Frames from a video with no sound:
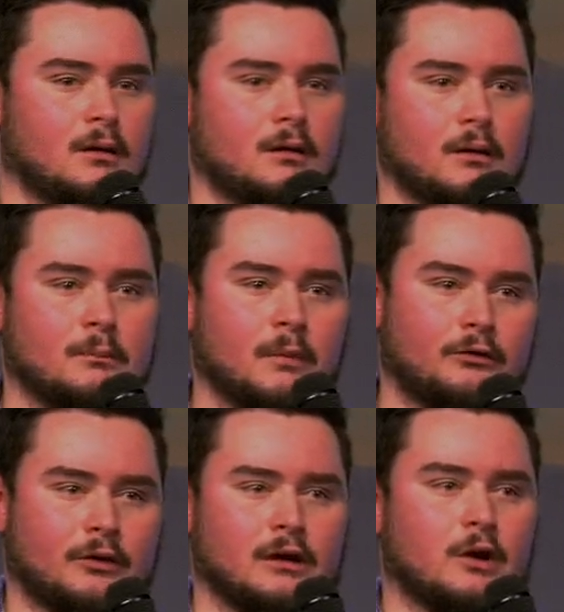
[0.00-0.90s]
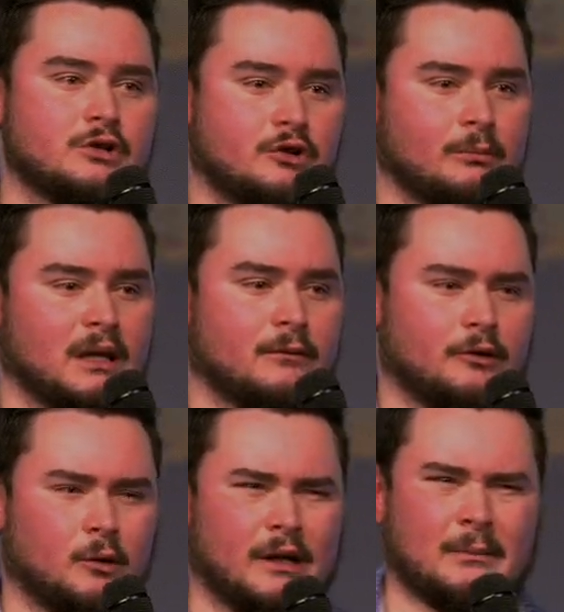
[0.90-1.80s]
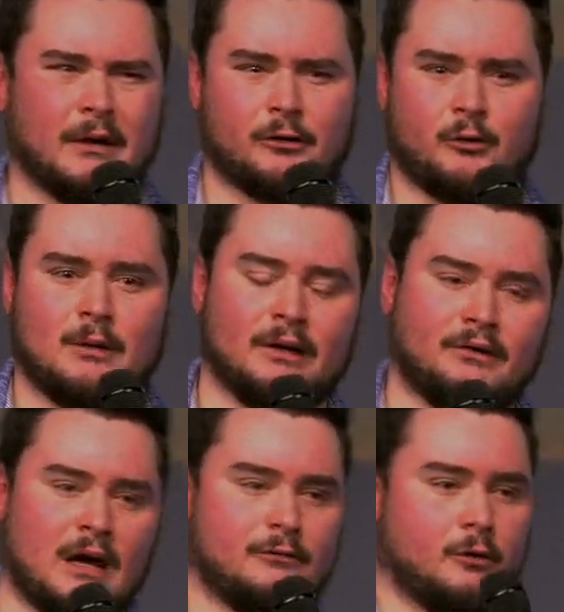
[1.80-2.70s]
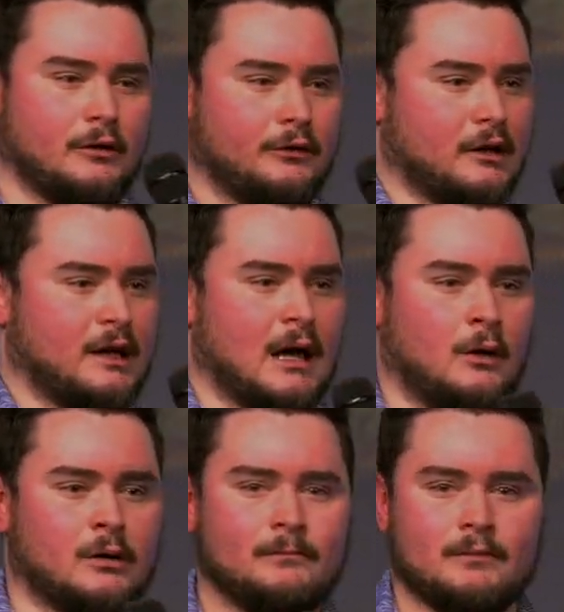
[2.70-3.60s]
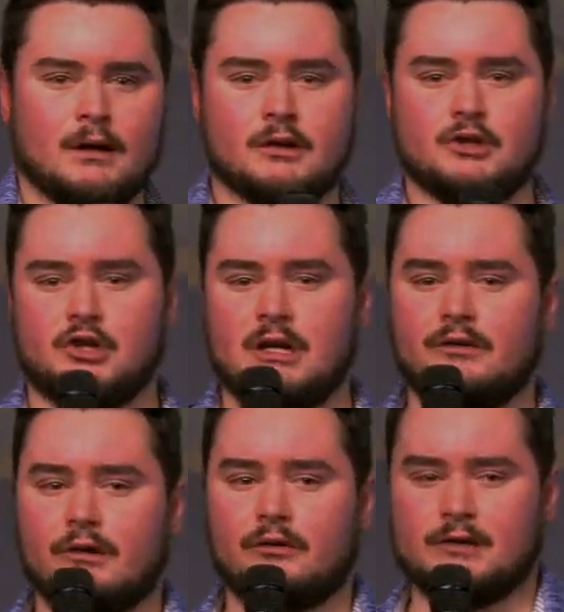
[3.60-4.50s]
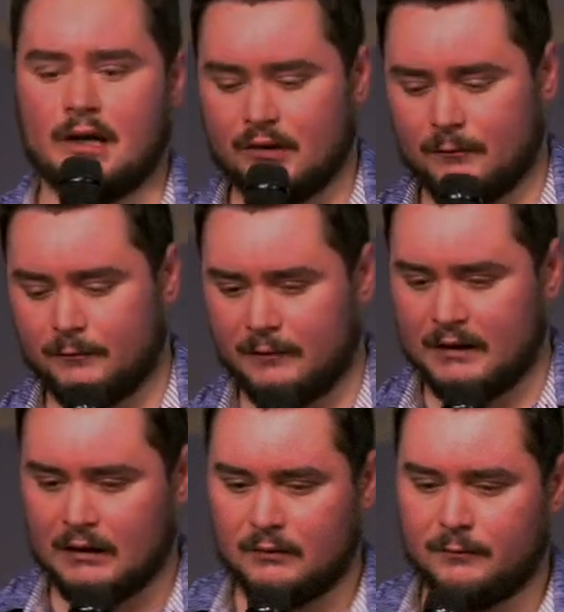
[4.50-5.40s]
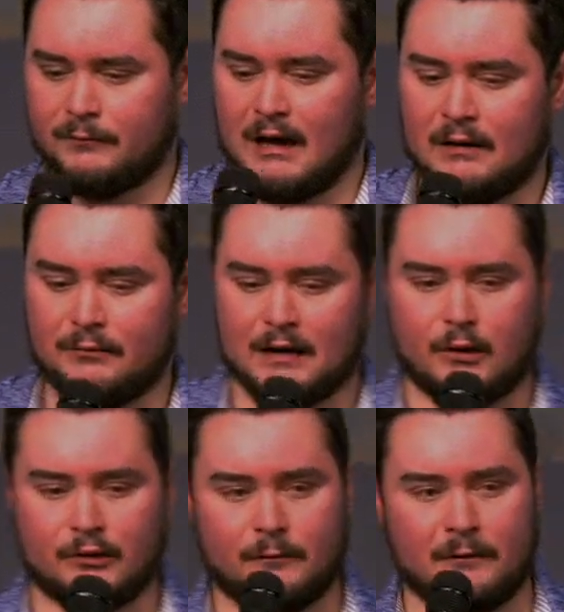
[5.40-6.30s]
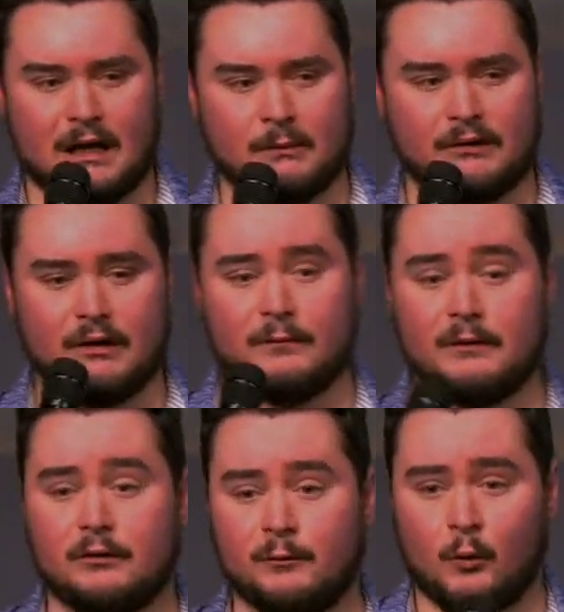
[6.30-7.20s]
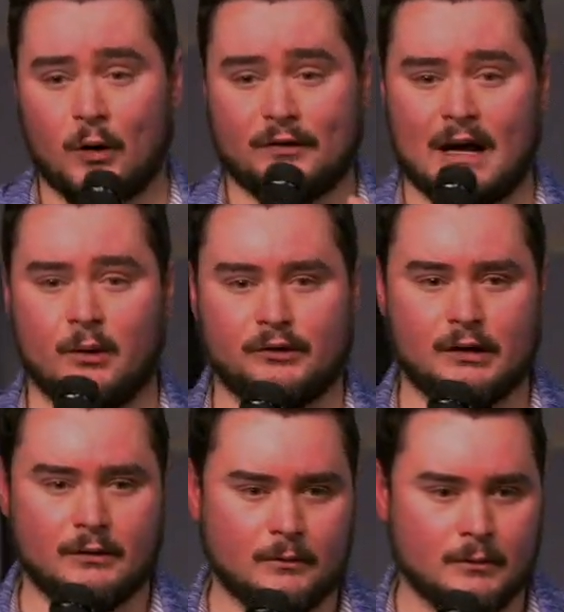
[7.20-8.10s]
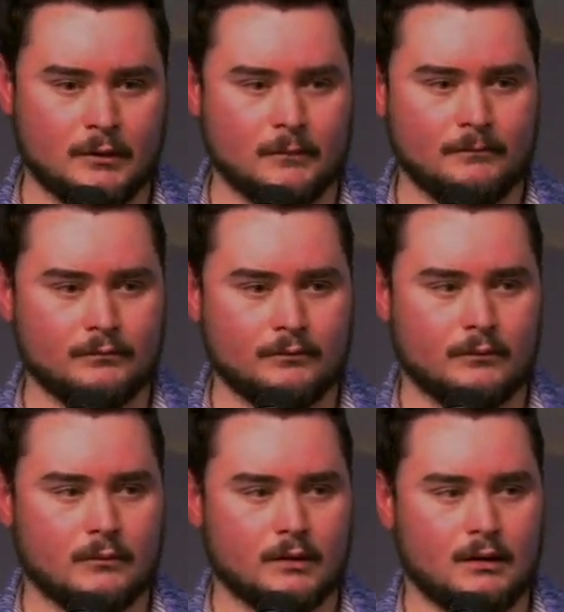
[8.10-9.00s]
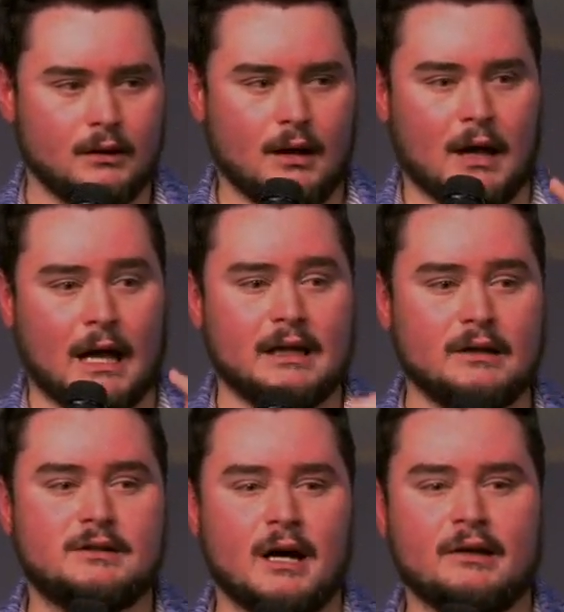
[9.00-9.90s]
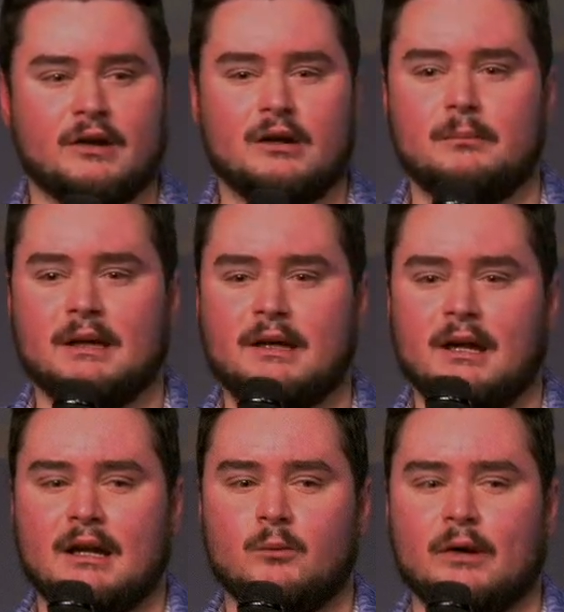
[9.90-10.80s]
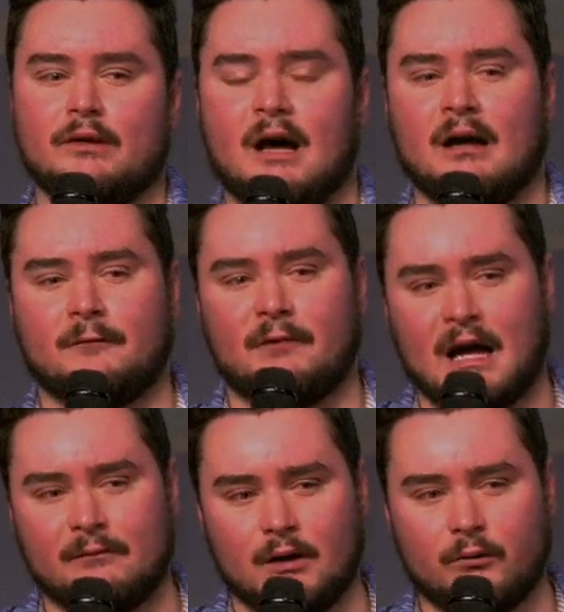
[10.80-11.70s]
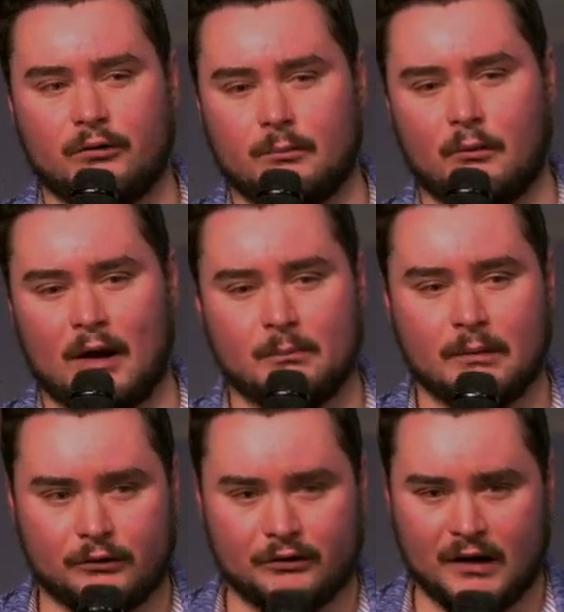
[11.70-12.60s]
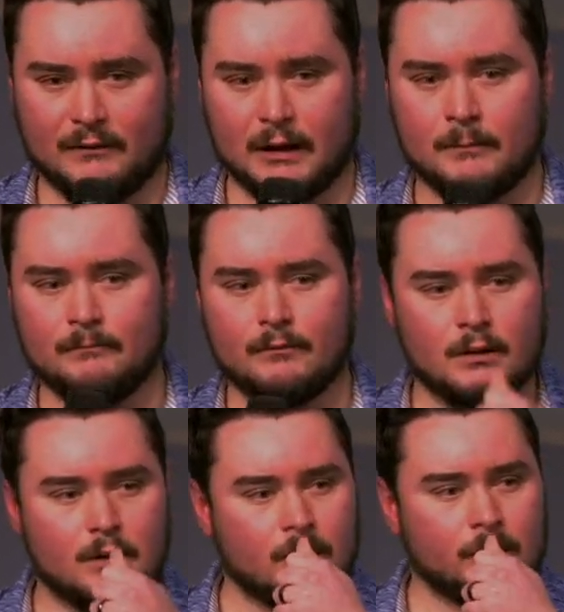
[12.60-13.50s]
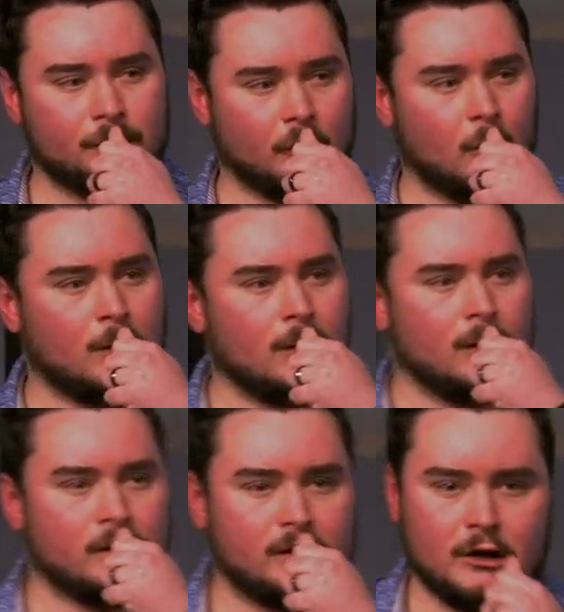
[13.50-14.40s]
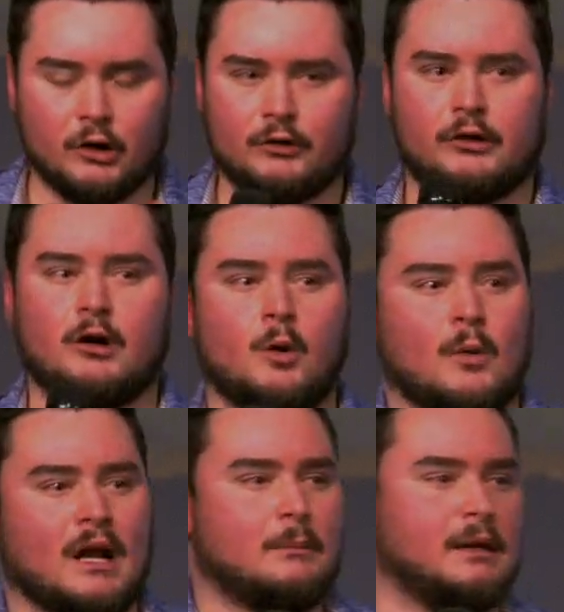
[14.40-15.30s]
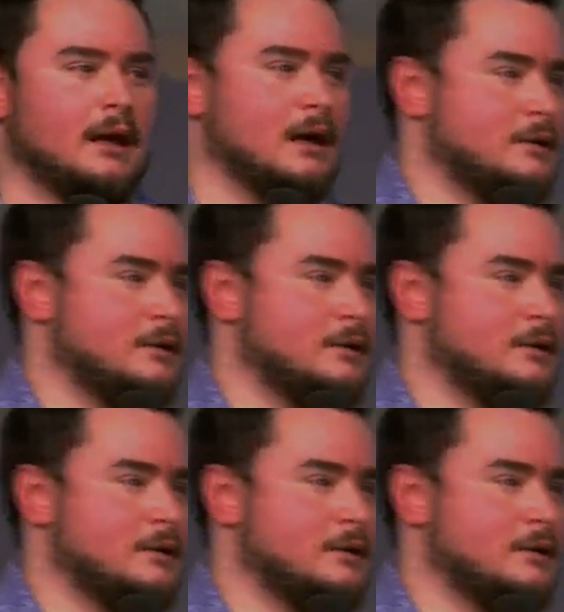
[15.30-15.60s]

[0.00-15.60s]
and most theologians believe, was only about 3 months after this account, Jesus doesn't feed 5,000 families, he feeds 4,000. And he does it beginning with not five loaves of bread, but seven. So years ago, when I began